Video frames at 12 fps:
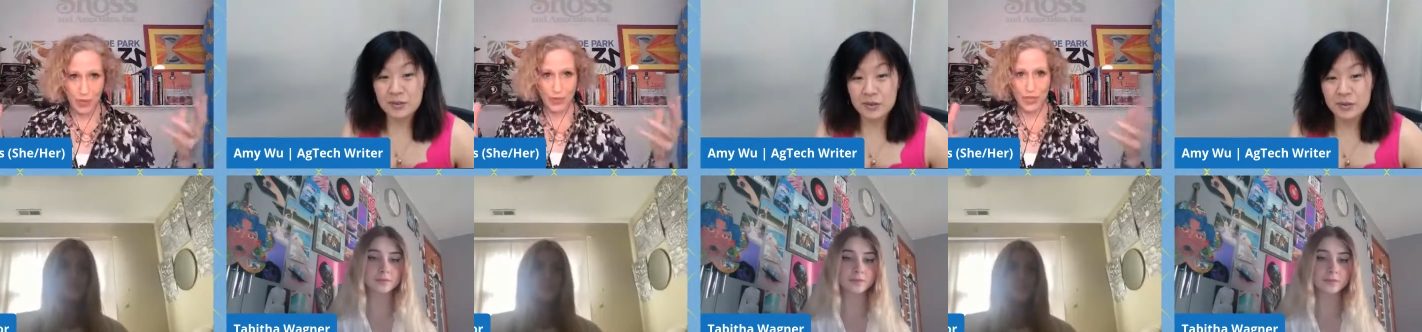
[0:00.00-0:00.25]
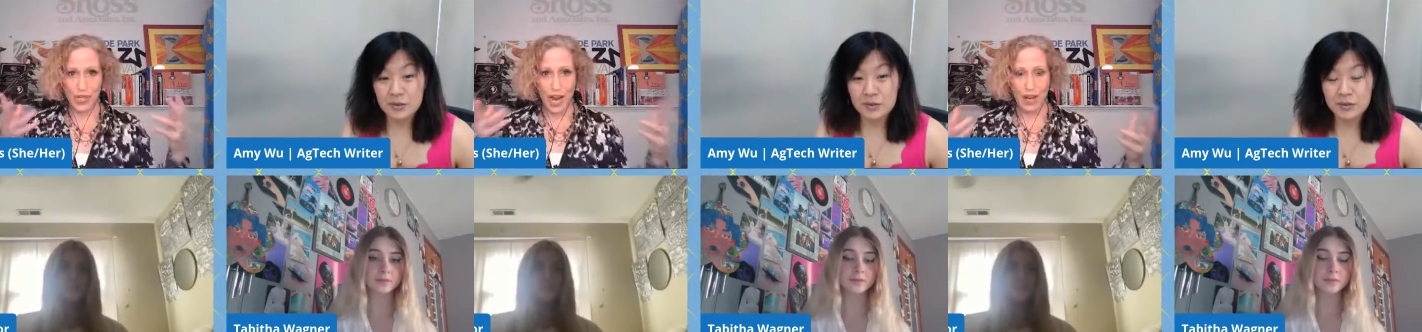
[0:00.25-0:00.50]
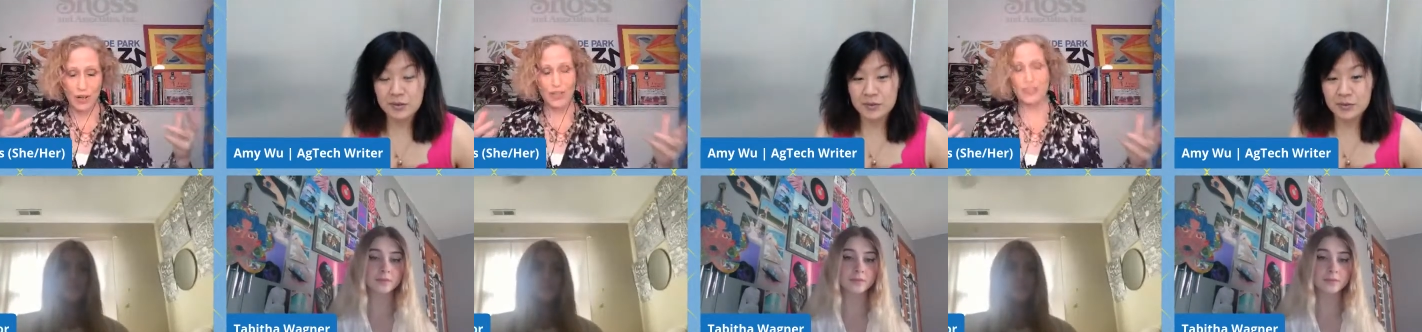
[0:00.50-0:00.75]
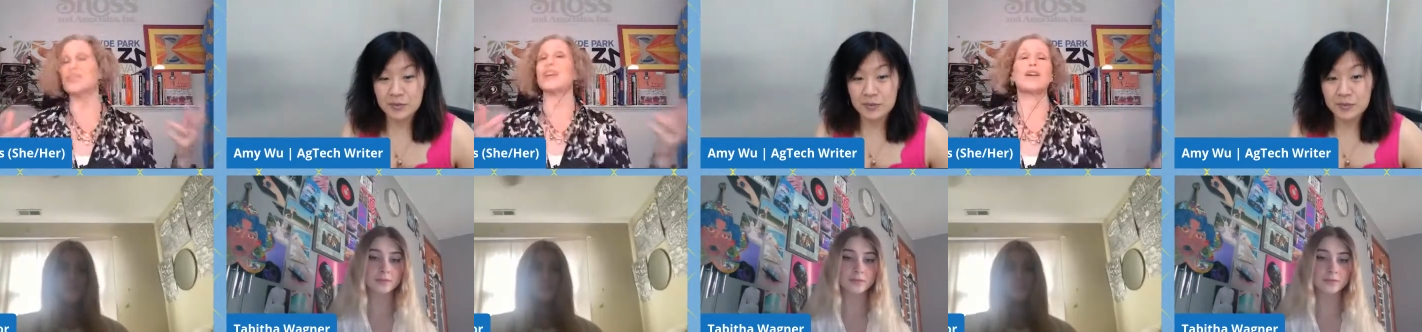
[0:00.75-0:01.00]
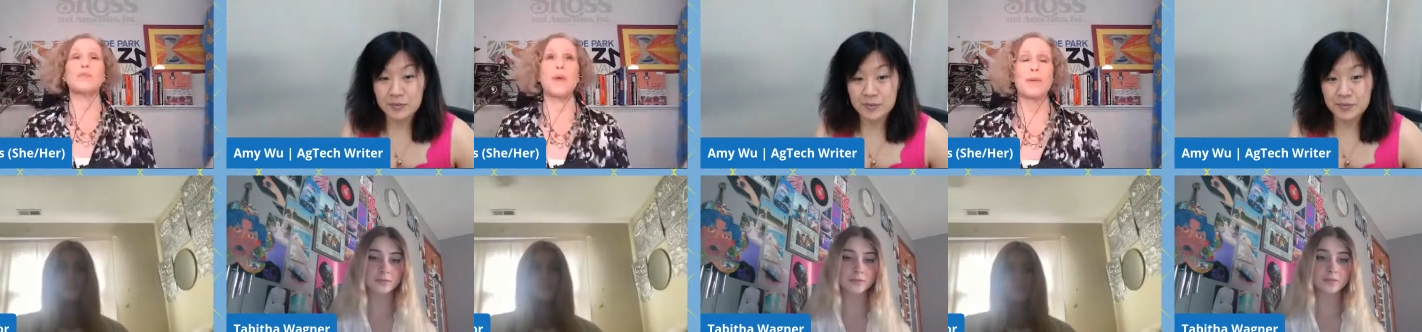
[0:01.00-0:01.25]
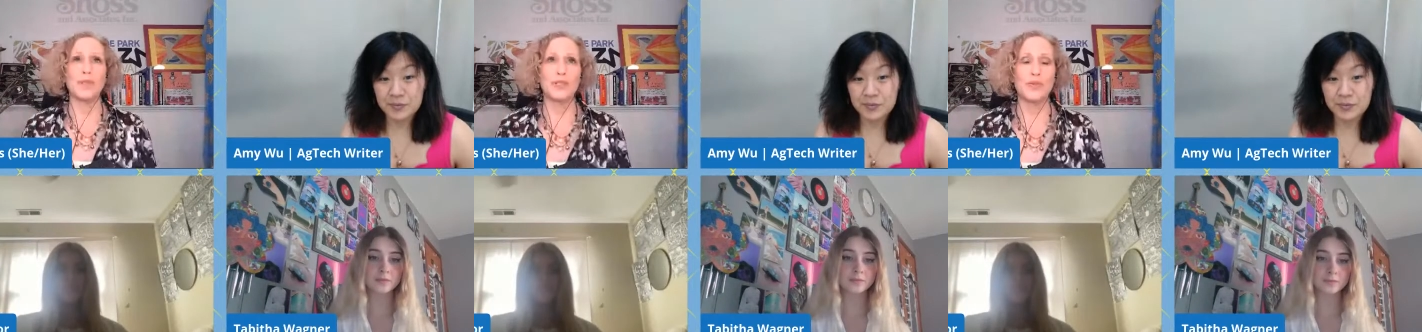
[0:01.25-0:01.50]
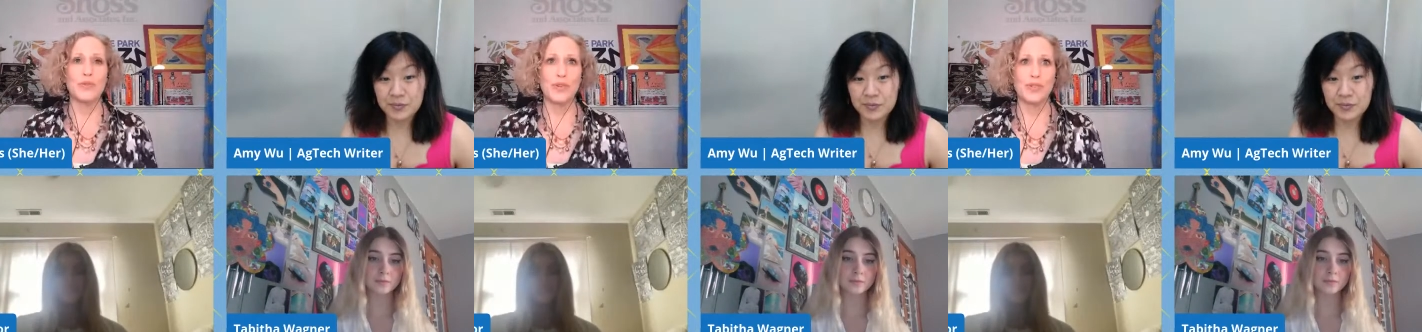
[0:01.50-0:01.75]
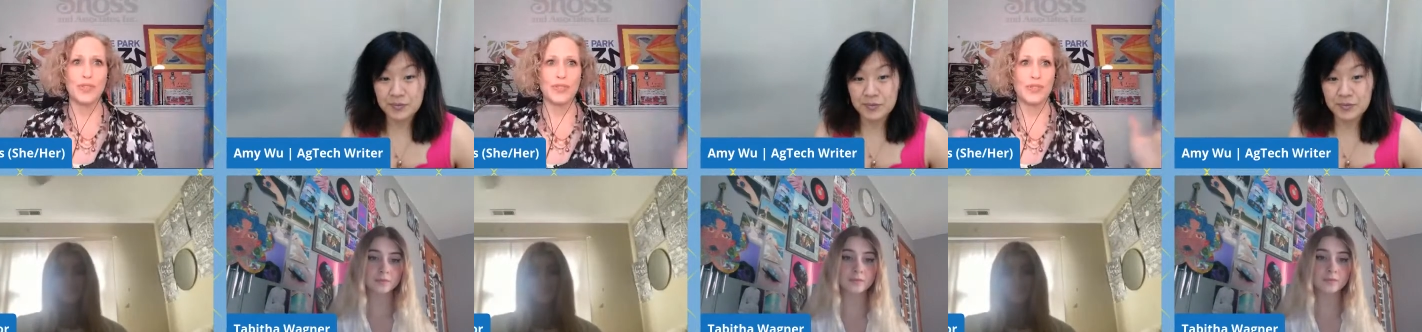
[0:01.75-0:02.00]
Speaker 1: your Chicago because Chicago Public
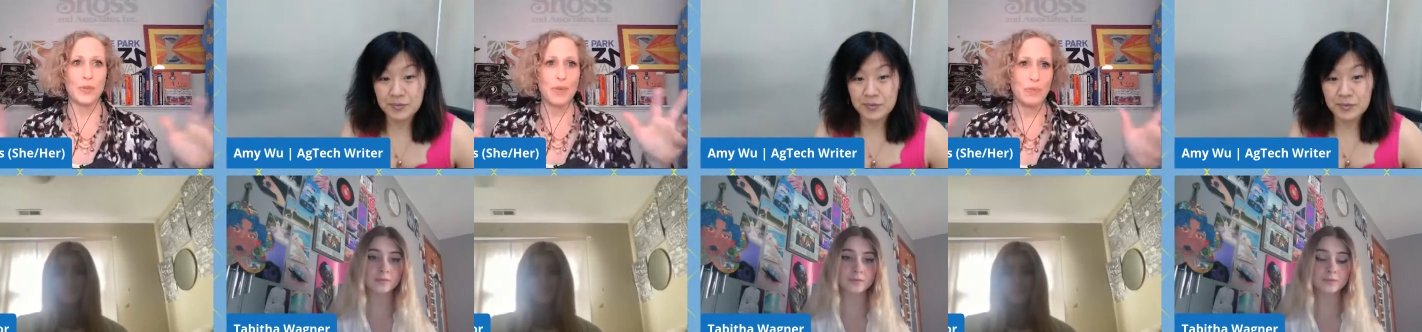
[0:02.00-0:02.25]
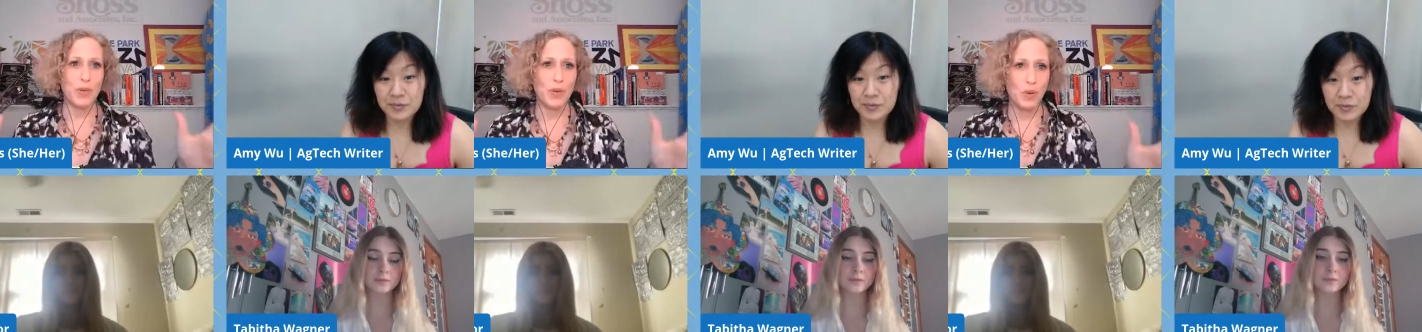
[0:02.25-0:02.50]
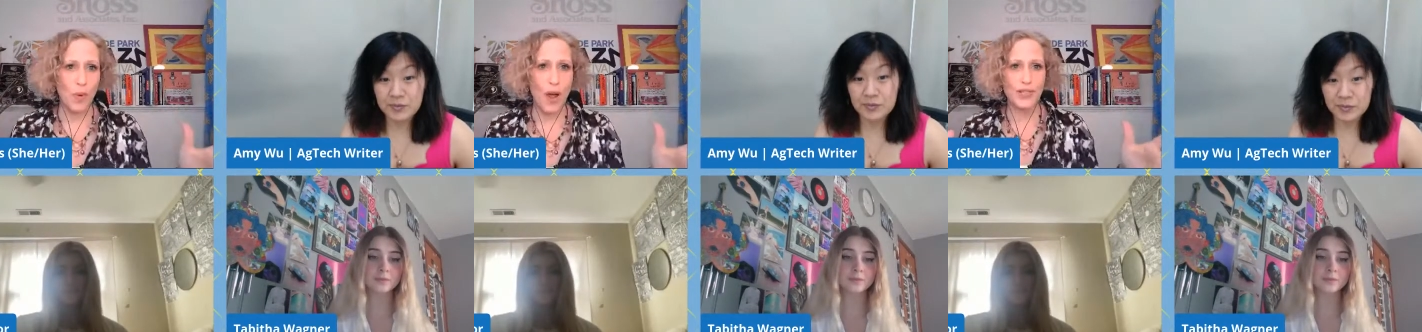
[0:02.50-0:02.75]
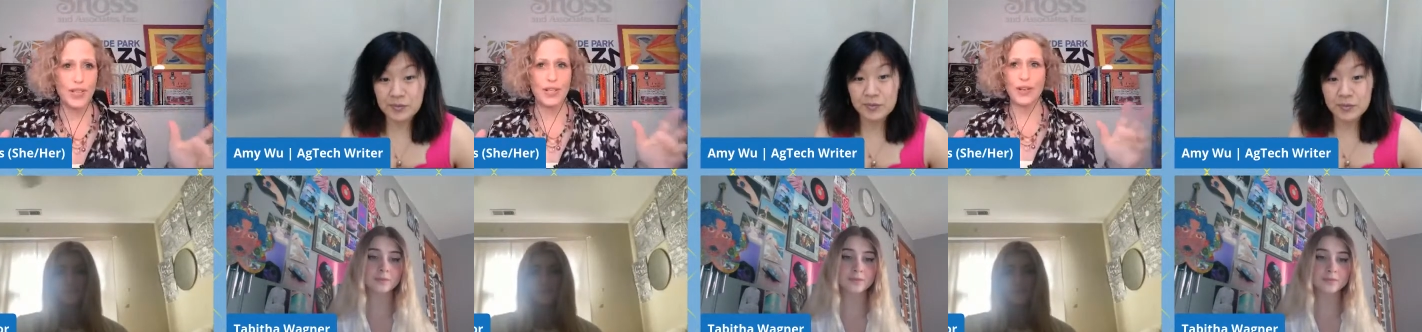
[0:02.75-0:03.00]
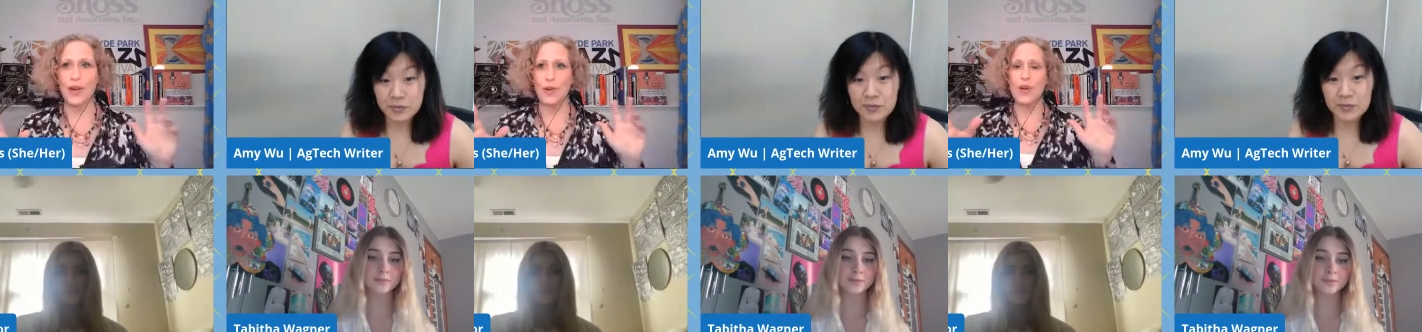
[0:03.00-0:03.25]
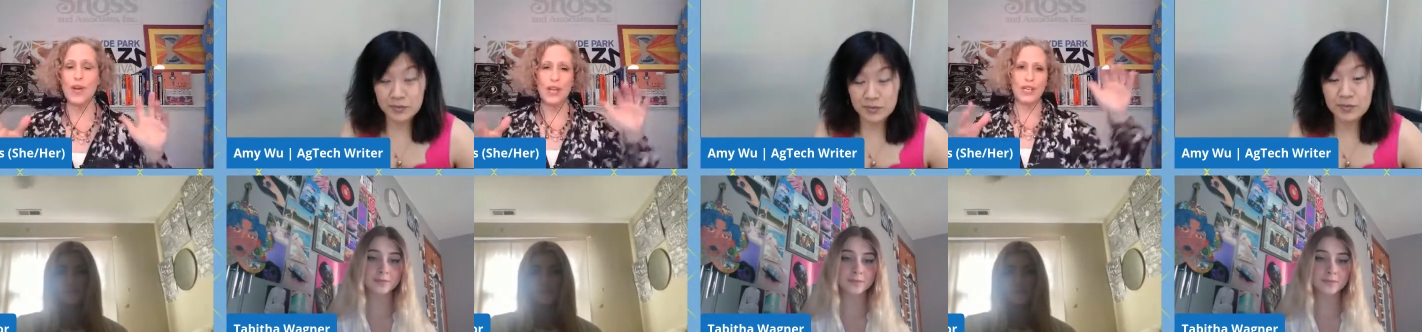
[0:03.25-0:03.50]
Schools, just so people who are watching know,